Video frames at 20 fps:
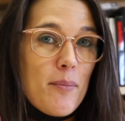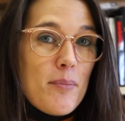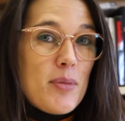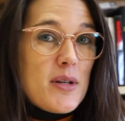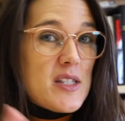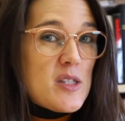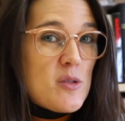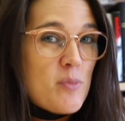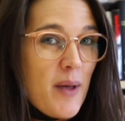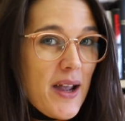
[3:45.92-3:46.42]

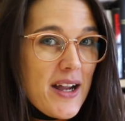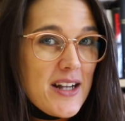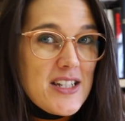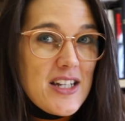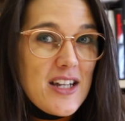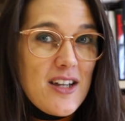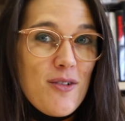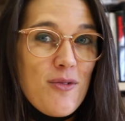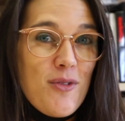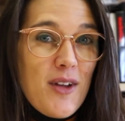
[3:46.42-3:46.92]

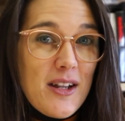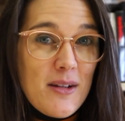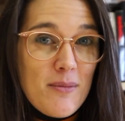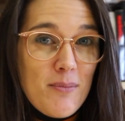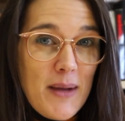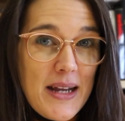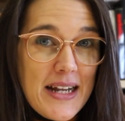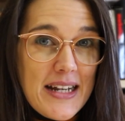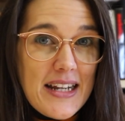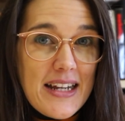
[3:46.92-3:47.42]
perspective and
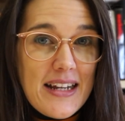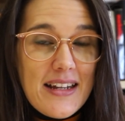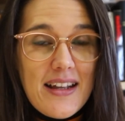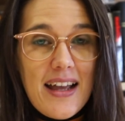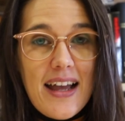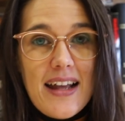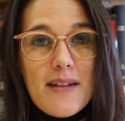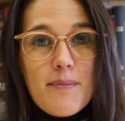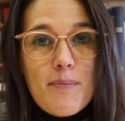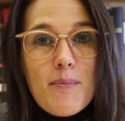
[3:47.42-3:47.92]
meaning.
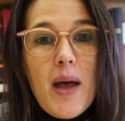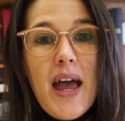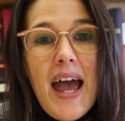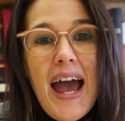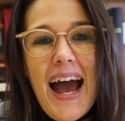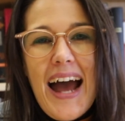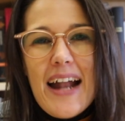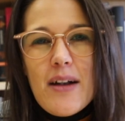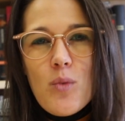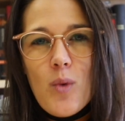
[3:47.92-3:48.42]
And
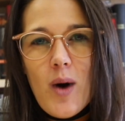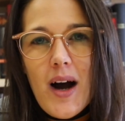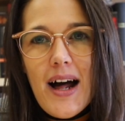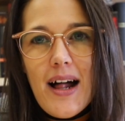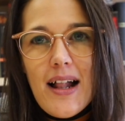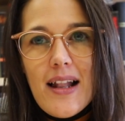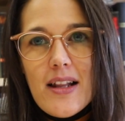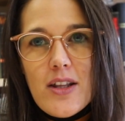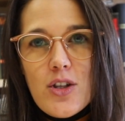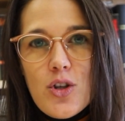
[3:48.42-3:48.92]

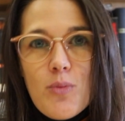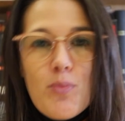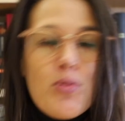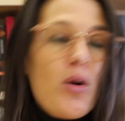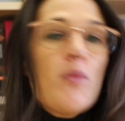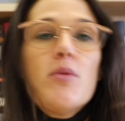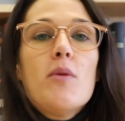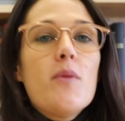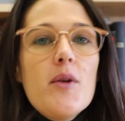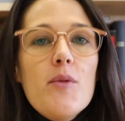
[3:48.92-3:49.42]
while you
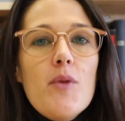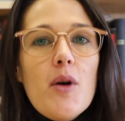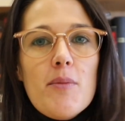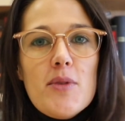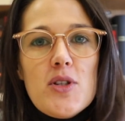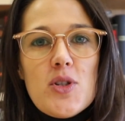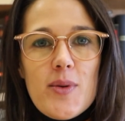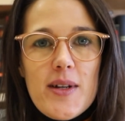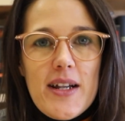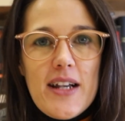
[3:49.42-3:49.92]
probably won't
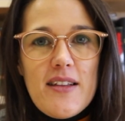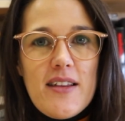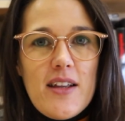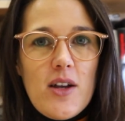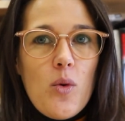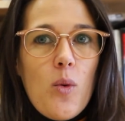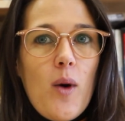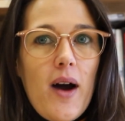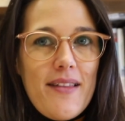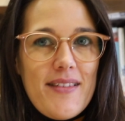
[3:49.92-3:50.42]
be doing anything
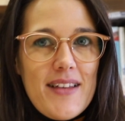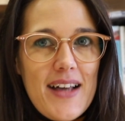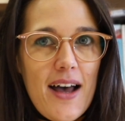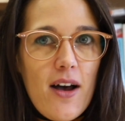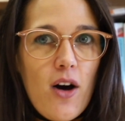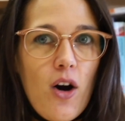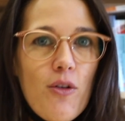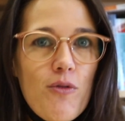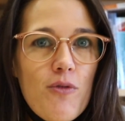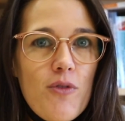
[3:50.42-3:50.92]
quite that
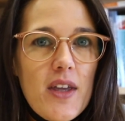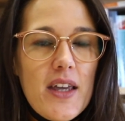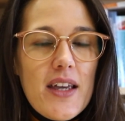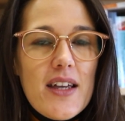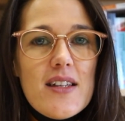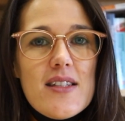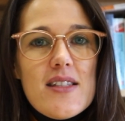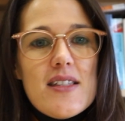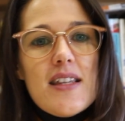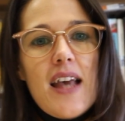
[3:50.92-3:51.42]

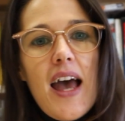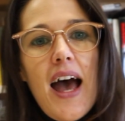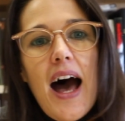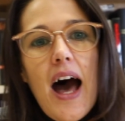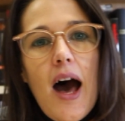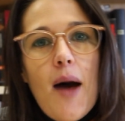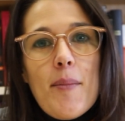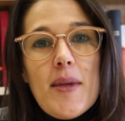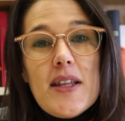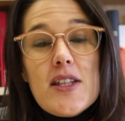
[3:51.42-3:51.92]
obvious,
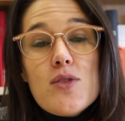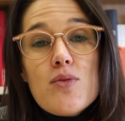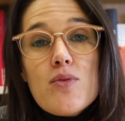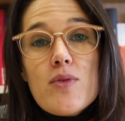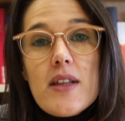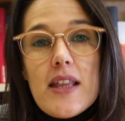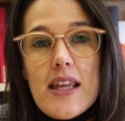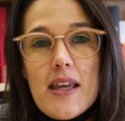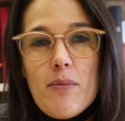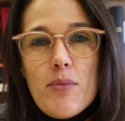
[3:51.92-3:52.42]
it's
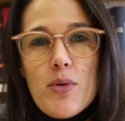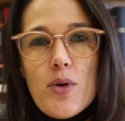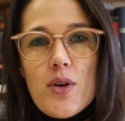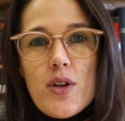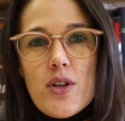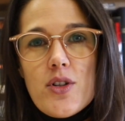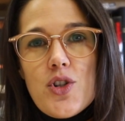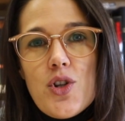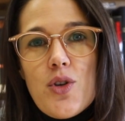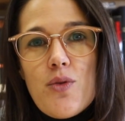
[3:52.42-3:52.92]
really
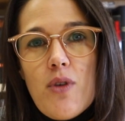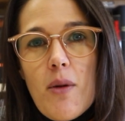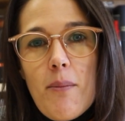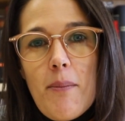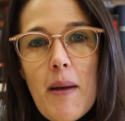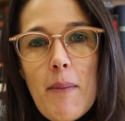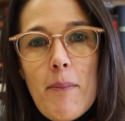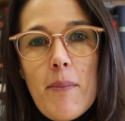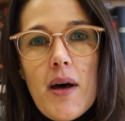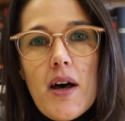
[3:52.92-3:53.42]
important to
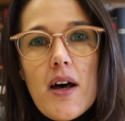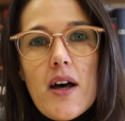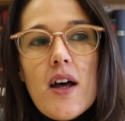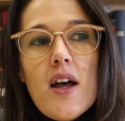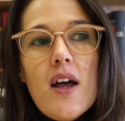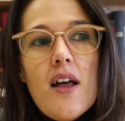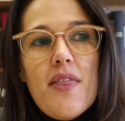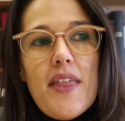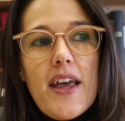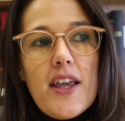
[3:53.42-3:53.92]
remember
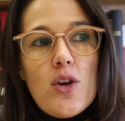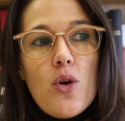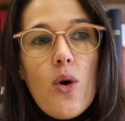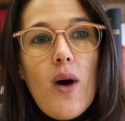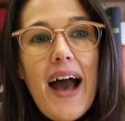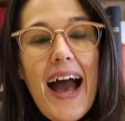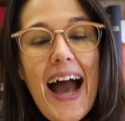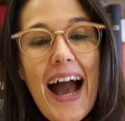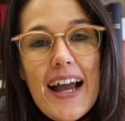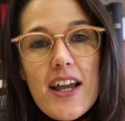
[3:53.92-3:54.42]
that
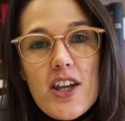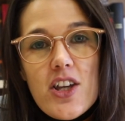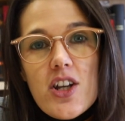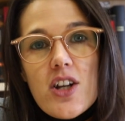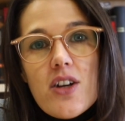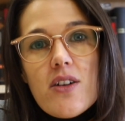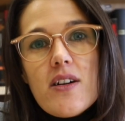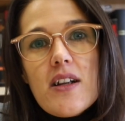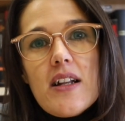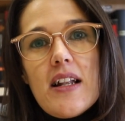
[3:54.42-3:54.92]
you're
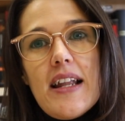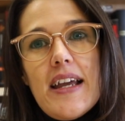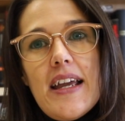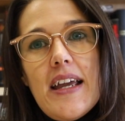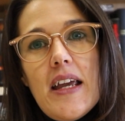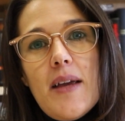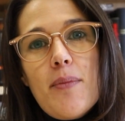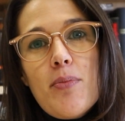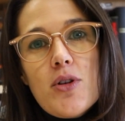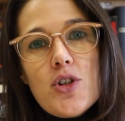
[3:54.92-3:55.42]

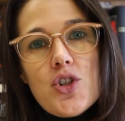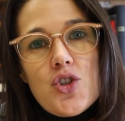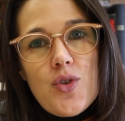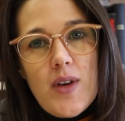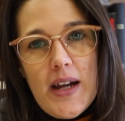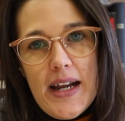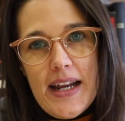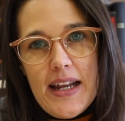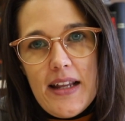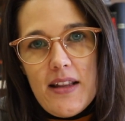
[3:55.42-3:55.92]
accurately
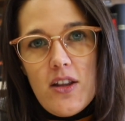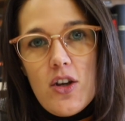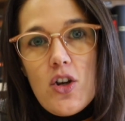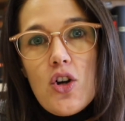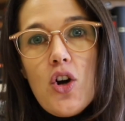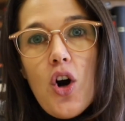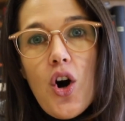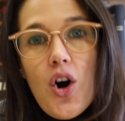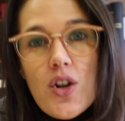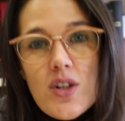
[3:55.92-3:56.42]
portraying the
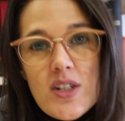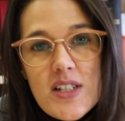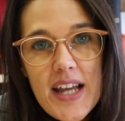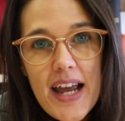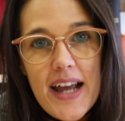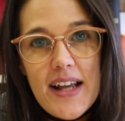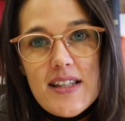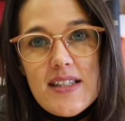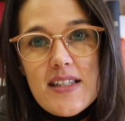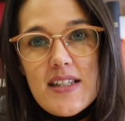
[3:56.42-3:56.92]

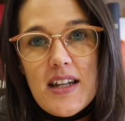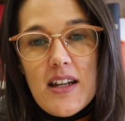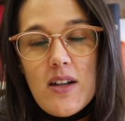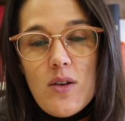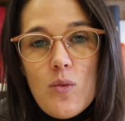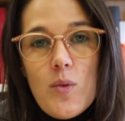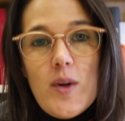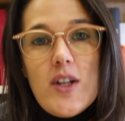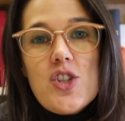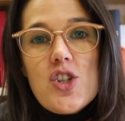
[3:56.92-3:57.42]
context
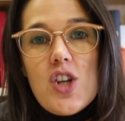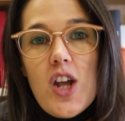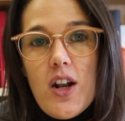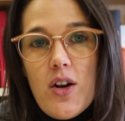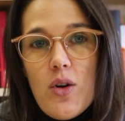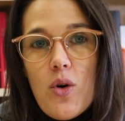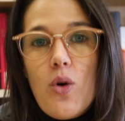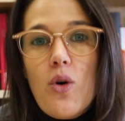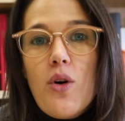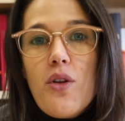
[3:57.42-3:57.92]
in which
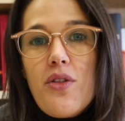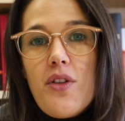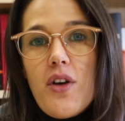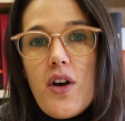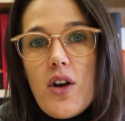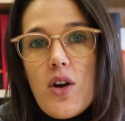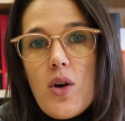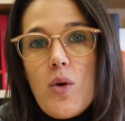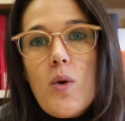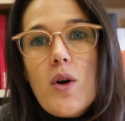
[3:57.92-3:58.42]
an
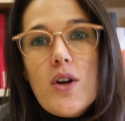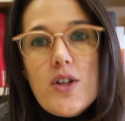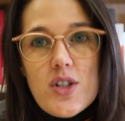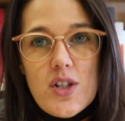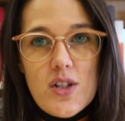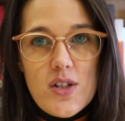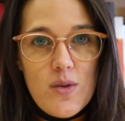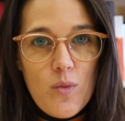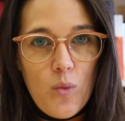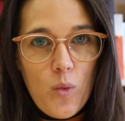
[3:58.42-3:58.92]
author
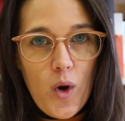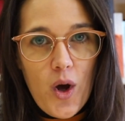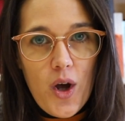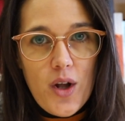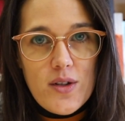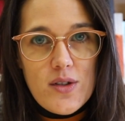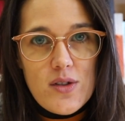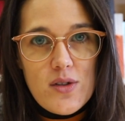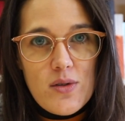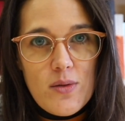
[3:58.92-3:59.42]
quoted
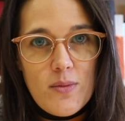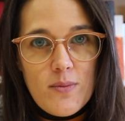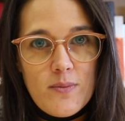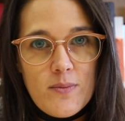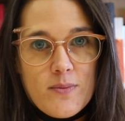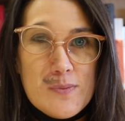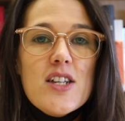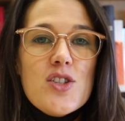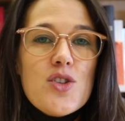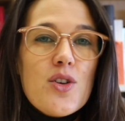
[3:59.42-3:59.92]
words.
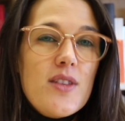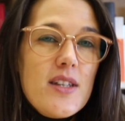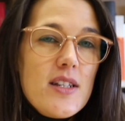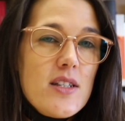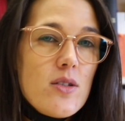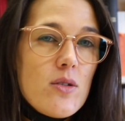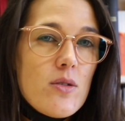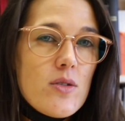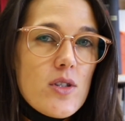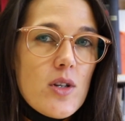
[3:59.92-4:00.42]
So
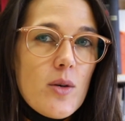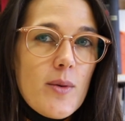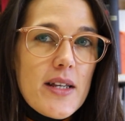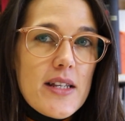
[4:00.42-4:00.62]
this also